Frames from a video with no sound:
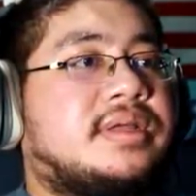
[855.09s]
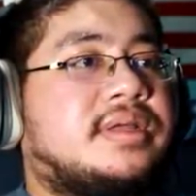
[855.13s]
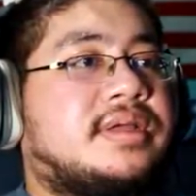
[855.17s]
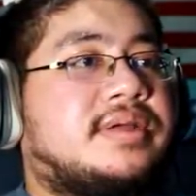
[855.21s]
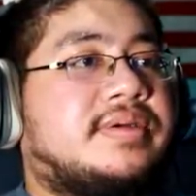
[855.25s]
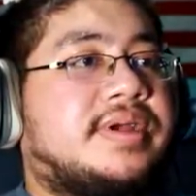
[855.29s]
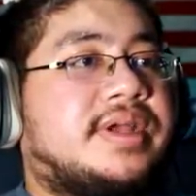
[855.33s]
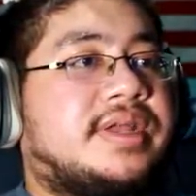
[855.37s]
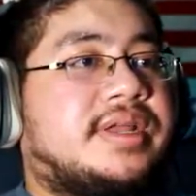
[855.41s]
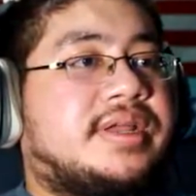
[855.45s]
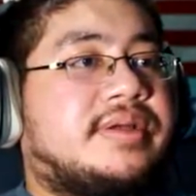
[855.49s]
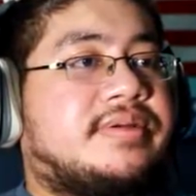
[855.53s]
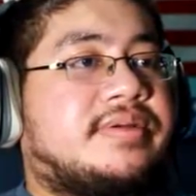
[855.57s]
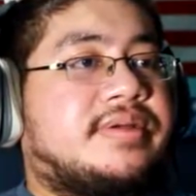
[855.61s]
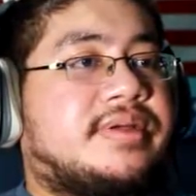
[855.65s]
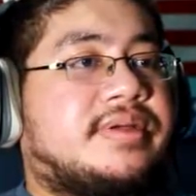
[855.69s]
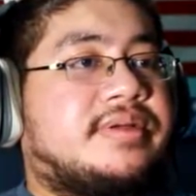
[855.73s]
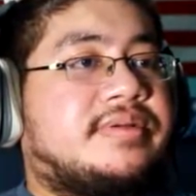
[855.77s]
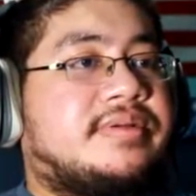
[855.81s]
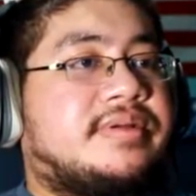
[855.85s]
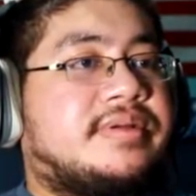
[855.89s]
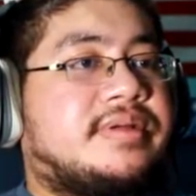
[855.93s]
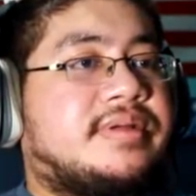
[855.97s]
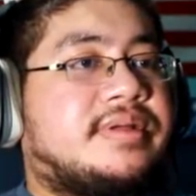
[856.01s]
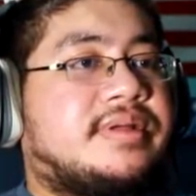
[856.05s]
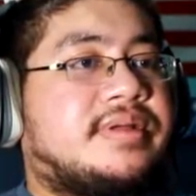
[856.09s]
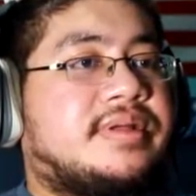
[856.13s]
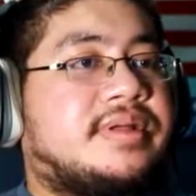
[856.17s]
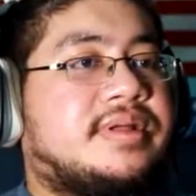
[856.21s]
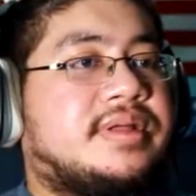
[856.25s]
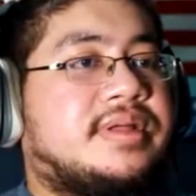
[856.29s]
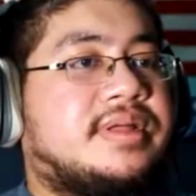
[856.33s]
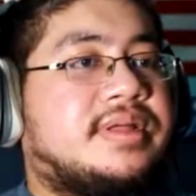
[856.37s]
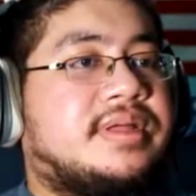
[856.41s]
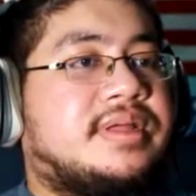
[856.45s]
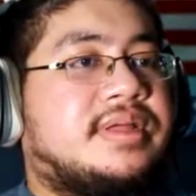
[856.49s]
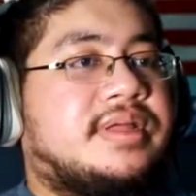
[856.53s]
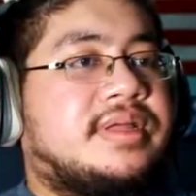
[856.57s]
All now right, leaving the safe
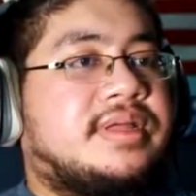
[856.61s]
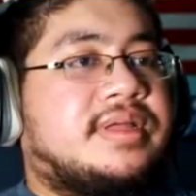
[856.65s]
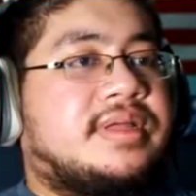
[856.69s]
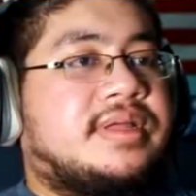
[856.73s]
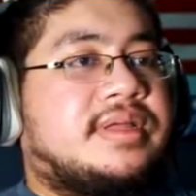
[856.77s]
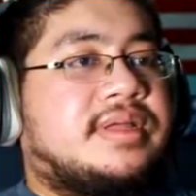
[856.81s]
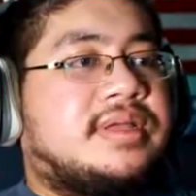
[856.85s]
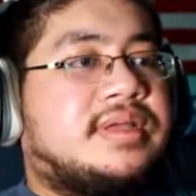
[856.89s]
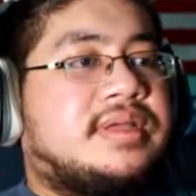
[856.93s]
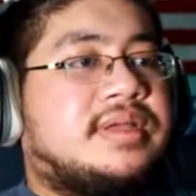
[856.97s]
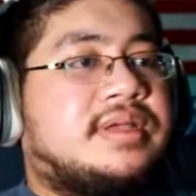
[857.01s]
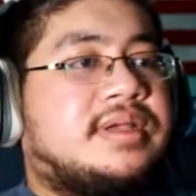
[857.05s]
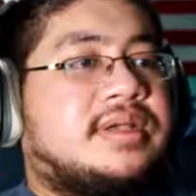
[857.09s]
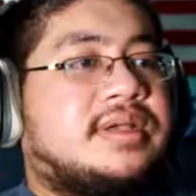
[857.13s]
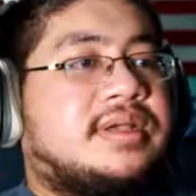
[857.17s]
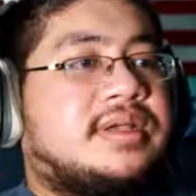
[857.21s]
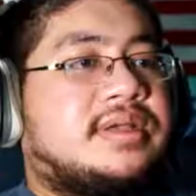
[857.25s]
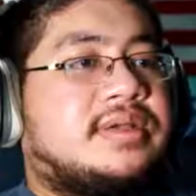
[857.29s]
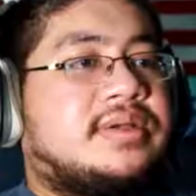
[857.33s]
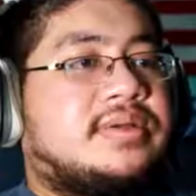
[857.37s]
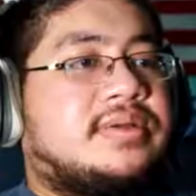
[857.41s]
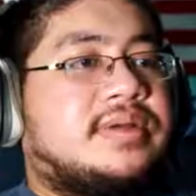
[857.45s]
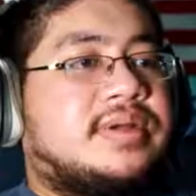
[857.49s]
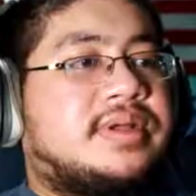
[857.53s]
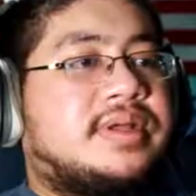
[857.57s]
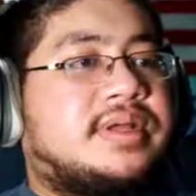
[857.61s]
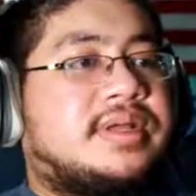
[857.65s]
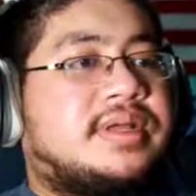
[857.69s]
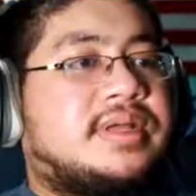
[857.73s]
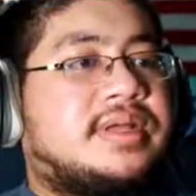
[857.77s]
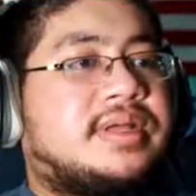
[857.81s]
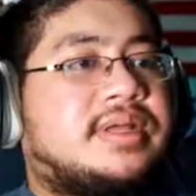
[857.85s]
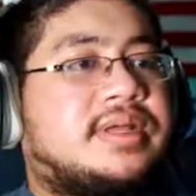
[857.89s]
area. Alright.